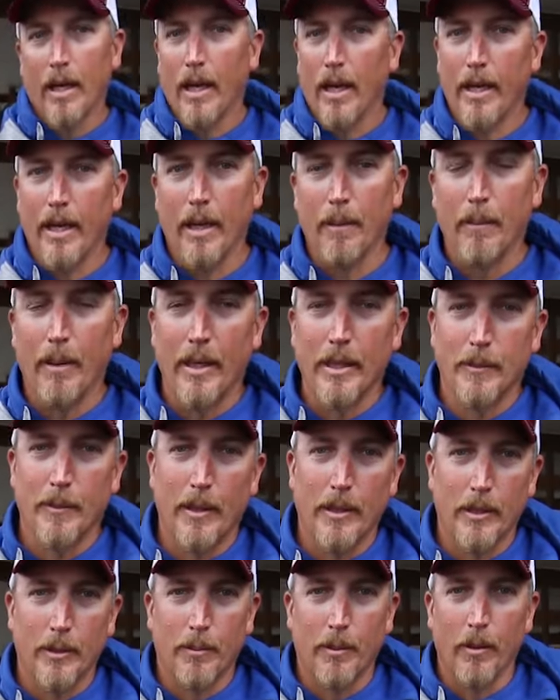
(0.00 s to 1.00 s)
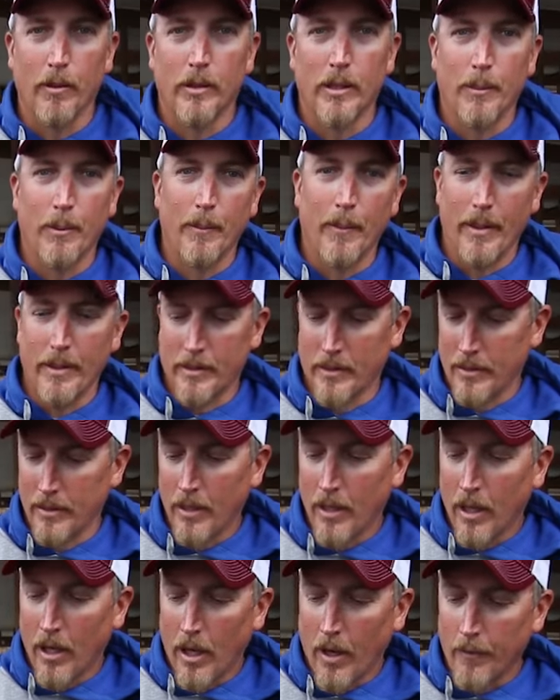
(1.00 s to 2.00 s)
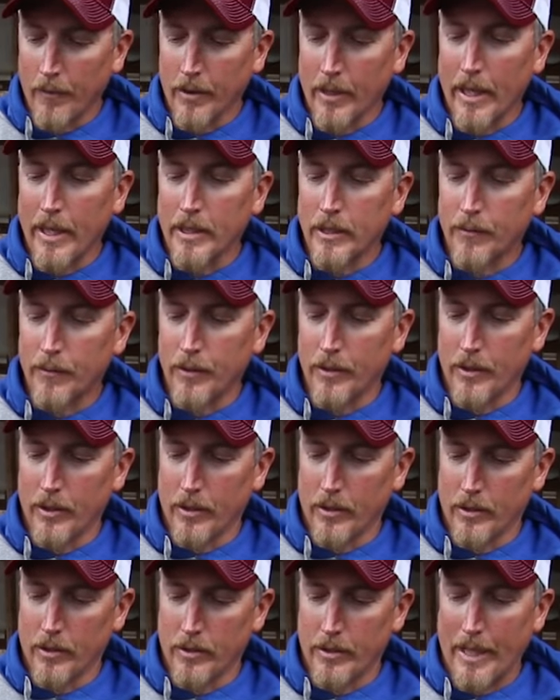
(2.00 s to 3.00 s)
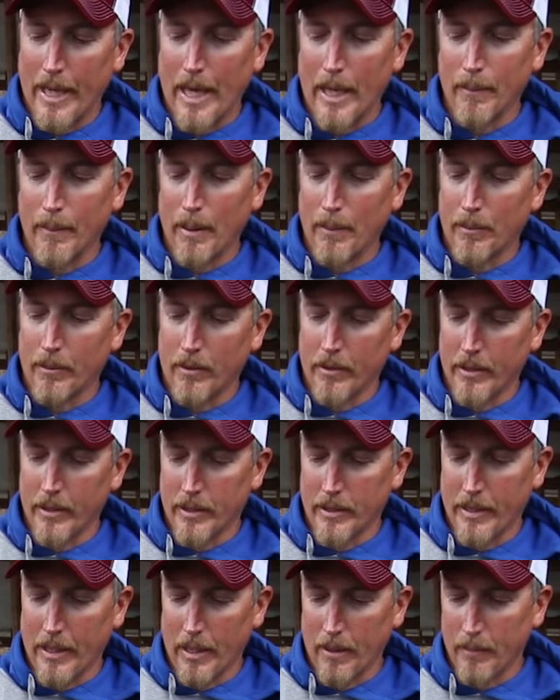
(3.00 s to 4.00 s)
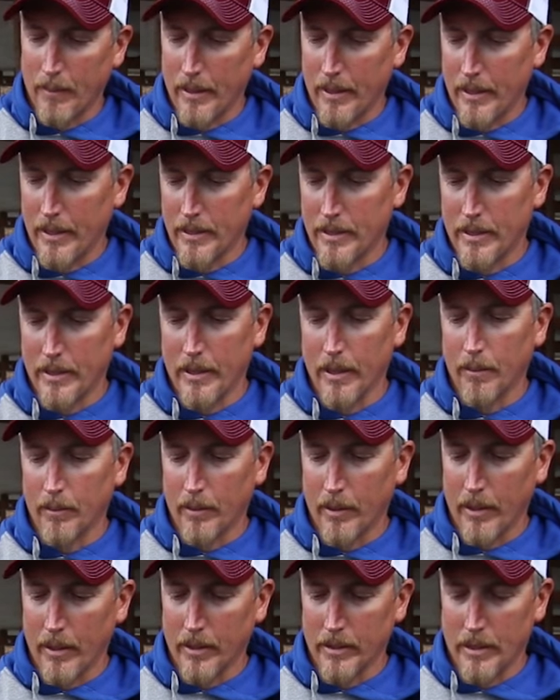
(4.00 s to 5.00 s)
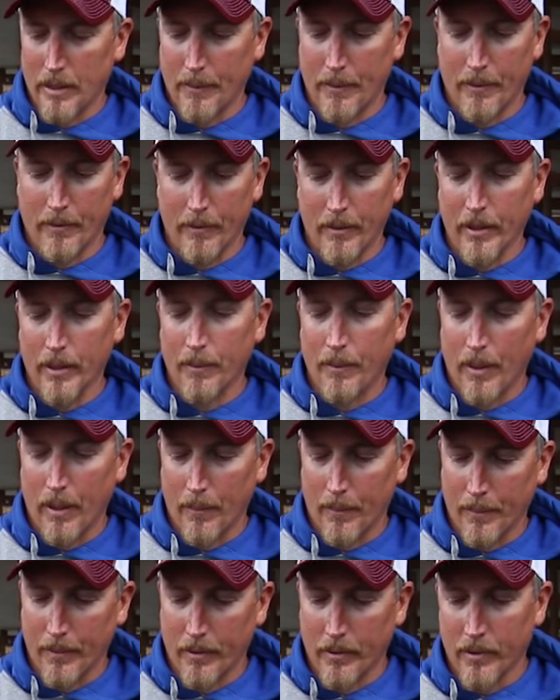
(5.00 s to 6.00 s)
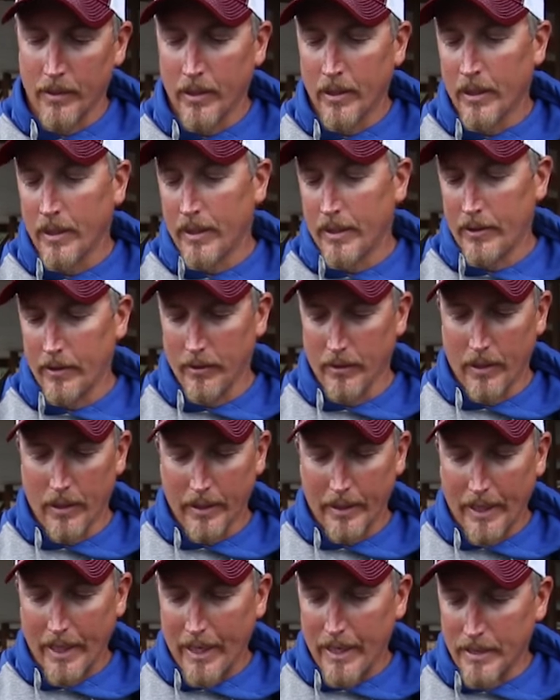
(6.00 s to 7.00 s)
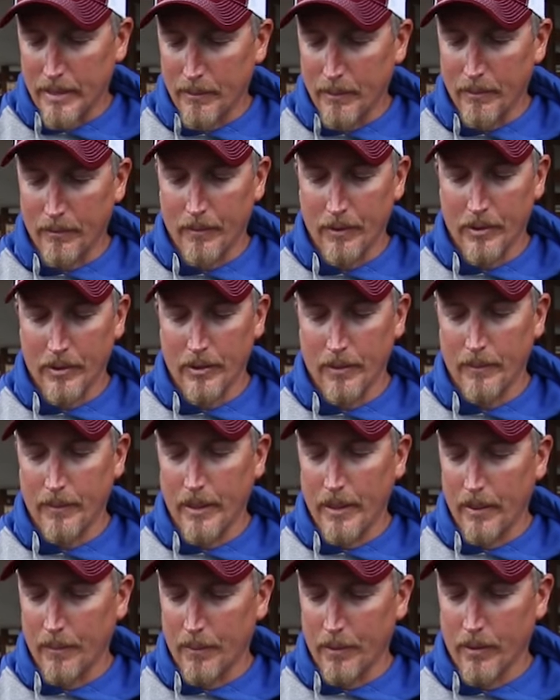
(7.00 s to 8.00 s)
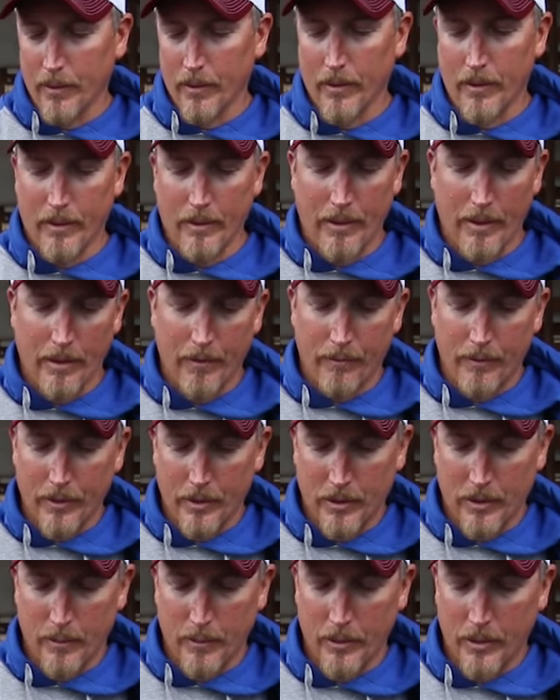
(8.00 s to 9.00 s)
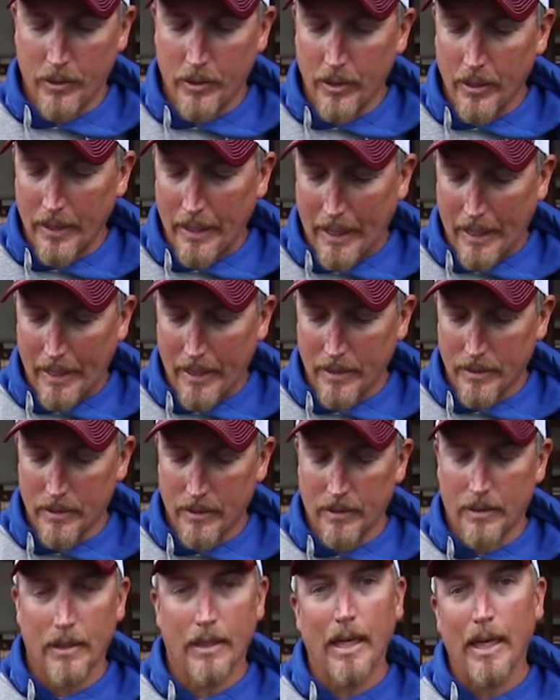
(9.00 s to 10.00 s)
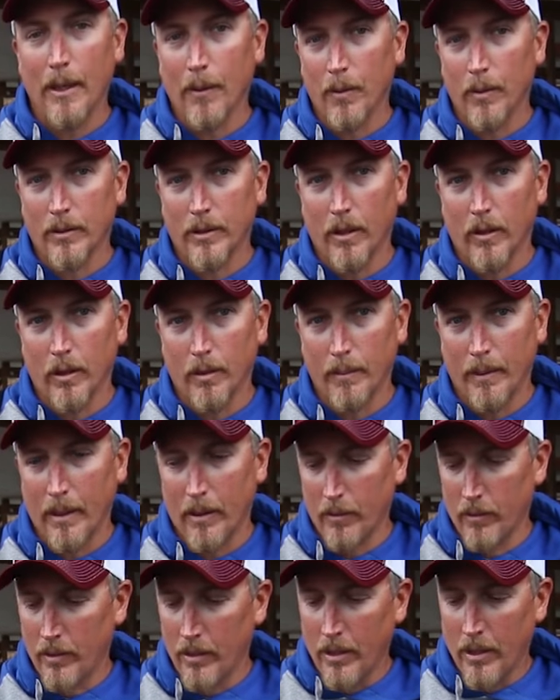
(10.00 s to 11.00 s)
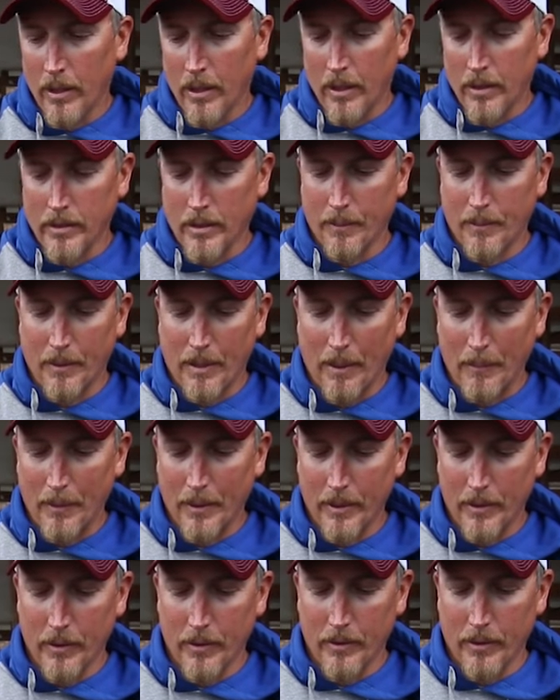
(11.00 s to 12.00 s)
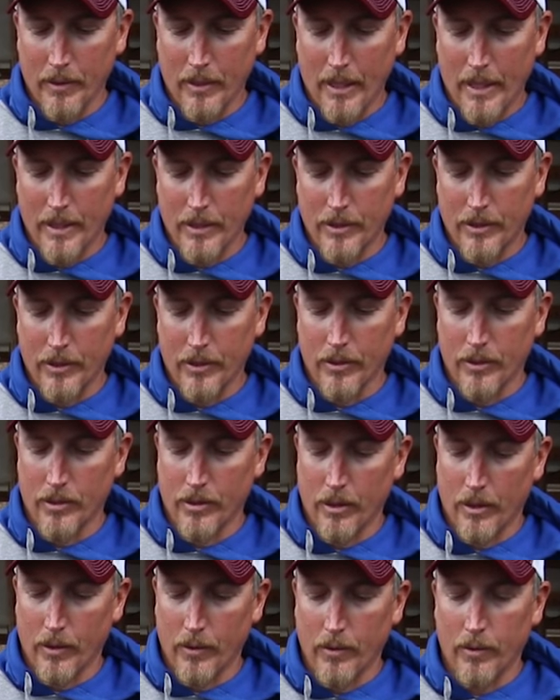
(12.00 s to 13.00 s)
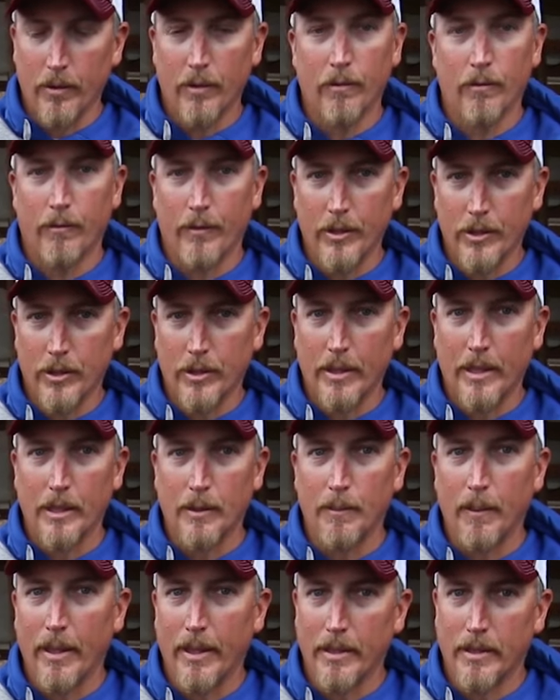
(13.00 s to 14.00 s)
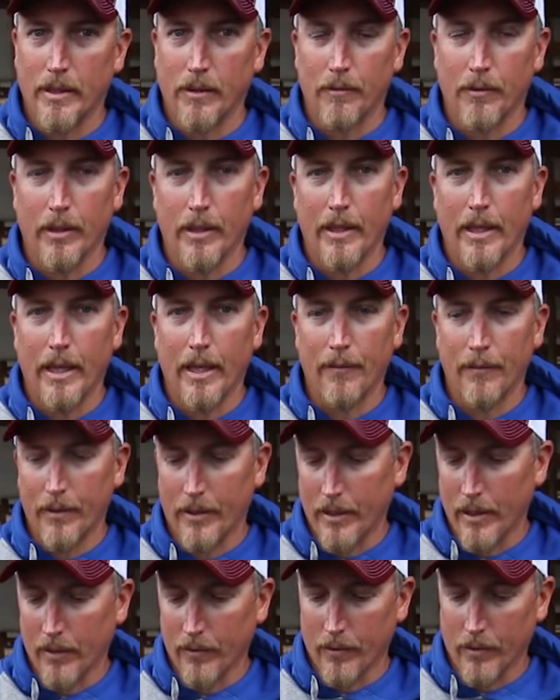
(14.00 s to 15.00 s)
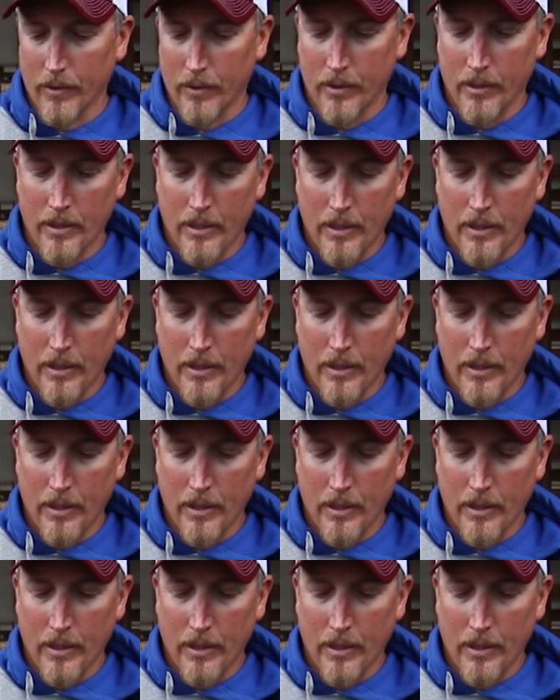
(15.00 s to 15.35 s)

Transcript: Hey, I'm Bassmaster Pro Jimmy Mason. Over the last few years, the Alabama rig style baits, the umbrellas, have been really popular. You know, a lot of guys have been fishing them deeper and fishing them with the jig heads. And today I want to talk about something I've been doing the last year or so, fishing these baits in really heavy cover.